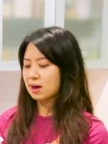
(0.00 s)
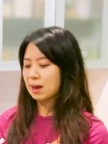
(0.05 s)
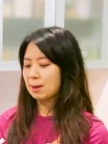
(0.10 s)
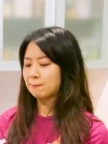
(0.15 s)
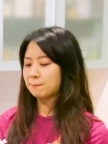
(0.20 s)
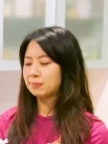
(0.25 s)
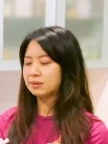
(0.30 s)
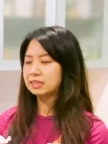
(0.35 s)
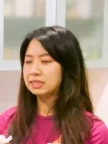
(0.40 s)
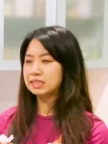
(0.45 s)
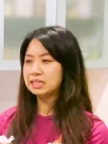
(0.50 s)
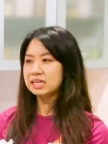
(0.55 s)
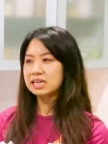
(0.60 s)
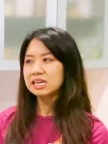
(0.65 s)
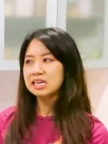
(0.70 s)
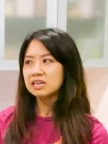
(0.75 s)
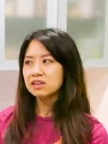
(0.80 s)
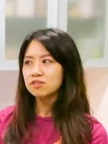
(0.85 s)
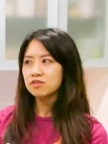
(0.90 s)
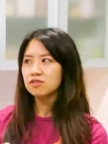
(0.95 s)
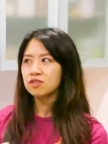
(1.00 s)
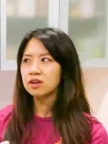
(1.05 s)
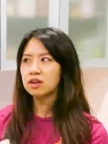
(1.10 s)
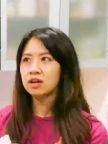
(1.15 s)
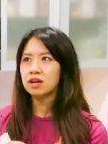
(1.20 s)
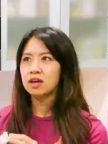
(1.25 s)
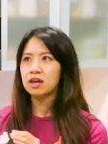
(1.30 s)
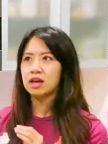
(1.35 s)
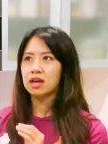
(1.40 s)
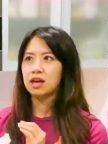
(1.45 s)
I believe
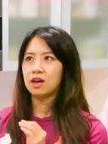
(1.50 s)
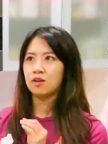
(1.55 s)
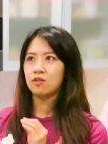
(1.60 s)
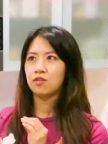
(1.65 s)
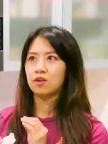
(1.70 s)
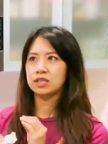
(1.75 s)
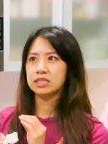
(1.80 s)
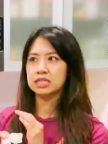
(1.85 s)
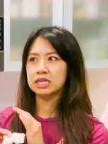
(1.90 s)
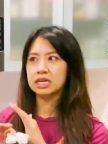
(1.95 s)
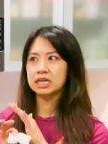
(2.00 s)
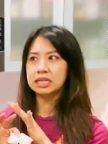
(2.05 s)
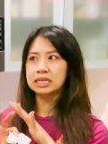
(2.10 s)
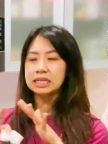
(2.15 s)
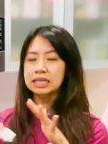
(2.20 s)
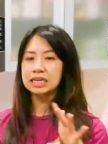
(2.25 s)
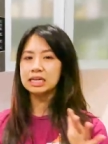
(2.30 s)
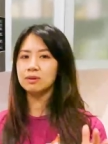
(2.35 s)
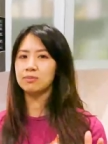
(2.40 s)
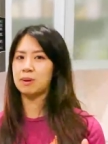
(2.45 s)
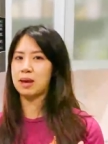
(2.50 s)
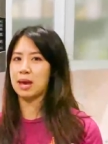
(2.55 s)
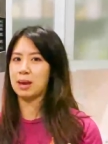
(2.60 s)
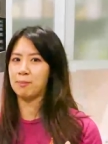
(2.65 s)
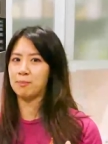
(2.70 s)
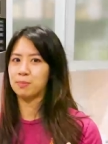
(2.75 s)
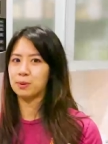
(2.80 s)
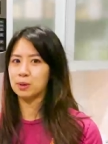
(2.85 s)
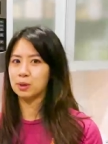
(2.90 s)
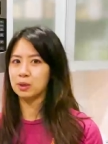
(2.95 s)
if it's clean
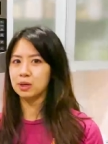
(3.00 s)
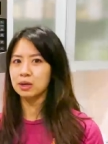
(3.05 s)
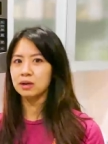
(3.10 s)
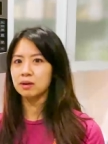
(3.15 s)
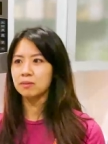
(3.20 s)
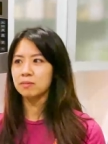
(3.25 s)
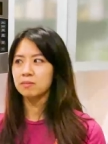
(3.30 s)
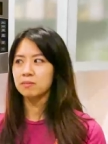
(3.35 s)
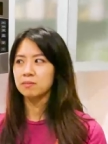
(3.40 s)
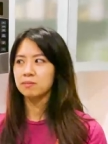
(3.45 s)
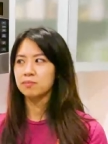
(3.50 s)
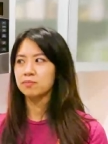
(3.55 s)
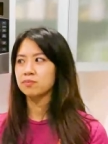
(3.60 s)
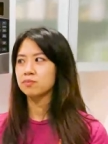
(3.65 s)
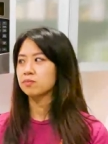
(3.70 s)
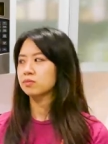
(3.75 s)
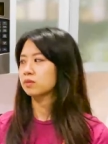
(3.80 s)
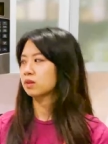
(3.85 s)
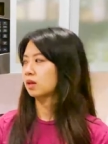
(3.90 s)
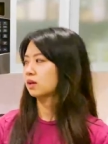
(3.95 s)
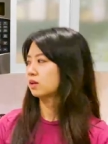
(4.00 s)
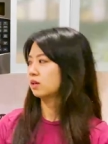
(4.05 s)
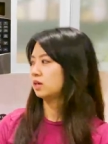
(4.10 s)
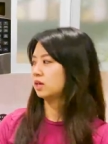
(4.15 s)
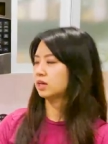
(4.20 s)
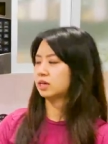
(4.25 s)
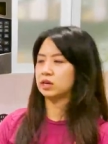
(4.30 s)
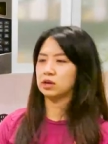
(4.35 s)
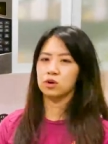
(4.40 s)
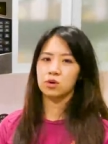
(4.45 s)
paper,
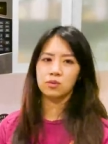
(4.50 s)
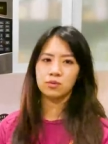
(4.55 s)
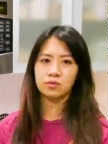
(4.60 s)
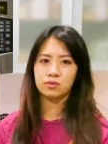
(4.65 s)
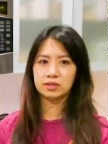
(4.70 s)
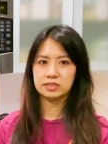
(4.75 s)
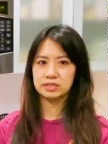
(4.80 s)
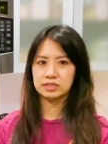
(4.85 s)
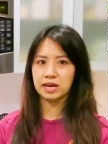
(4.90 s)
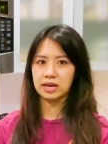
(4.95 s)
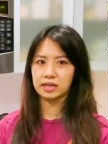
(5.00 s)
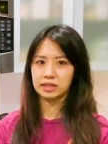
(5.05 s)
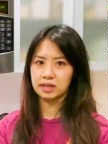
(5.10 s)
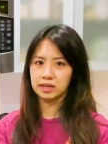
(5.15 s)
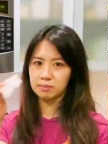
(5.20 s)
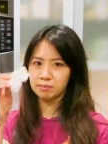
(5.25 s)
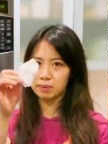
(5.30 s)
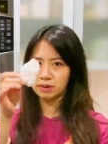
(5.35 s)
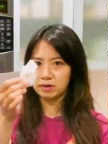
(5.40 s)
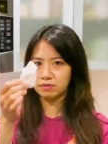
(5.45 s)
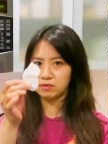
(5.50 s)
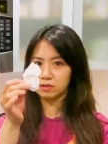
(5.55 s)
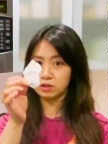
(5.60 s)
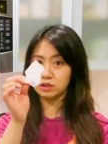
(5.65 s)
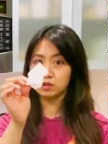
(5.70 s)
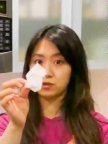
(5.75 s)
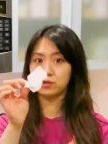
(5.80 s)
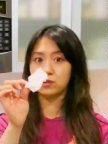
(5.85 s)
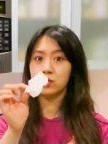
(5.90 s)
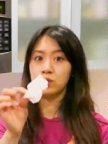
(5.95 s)
it can go in the recycling, but if
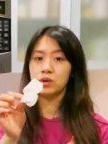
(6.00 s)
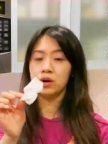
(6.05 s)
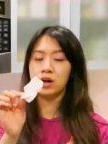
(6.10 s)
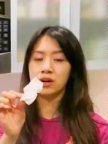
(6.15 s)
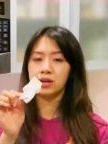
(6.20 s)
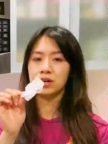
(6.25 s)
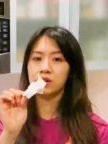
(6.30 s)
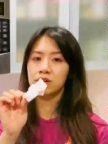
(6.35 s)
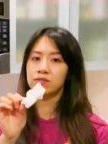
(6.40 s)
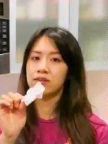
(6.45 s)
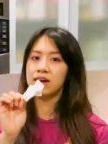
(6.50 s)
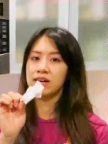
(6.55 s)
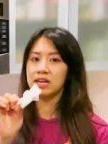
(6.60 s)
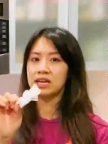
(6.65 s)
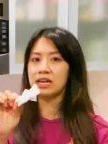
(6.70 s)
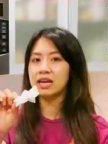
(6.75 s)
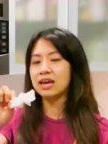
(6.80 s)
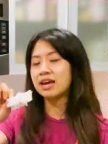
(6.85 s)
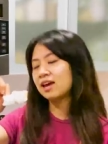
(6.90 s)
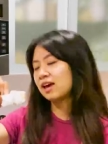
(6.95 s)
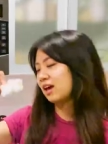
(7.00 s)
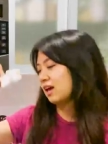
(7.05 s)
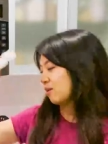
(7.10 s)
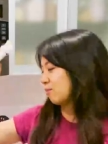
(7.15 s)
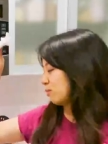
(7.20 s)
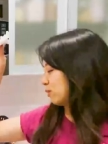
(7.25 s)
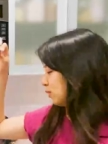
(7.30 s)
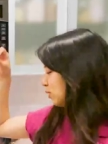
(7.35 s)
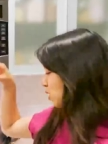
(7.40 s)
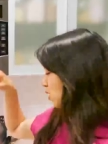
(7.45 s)
there's food on it already,
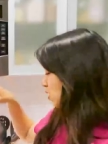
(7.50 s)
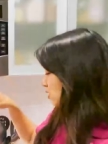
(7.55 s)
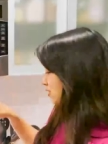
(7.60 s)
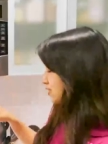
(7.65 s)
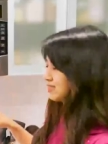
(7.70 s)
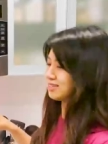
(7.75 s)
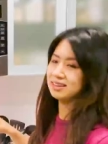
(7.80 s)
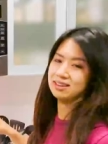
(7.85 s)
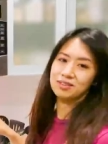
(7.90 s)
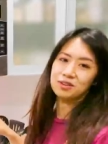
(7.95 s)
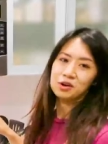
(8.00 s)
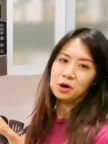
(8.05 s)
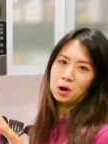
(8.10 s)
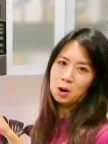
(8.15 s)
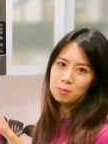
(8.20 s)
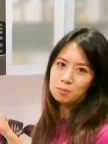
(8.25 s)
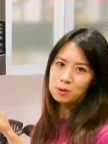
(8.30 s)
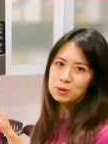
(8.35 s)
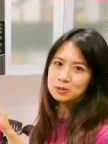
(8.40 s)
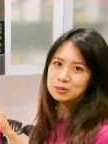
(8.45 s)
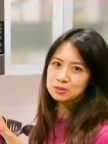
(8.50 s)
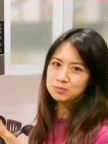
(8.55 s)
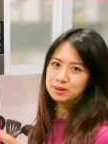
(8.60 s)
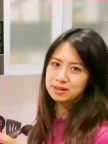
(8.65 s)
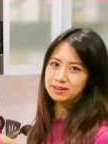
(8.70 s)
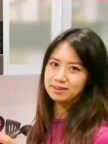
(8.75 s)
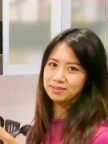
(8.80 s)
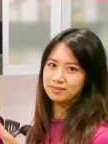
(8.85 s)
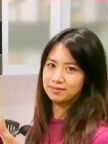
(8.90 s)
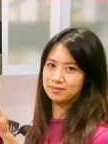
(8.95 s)
it belongs in the compost bin.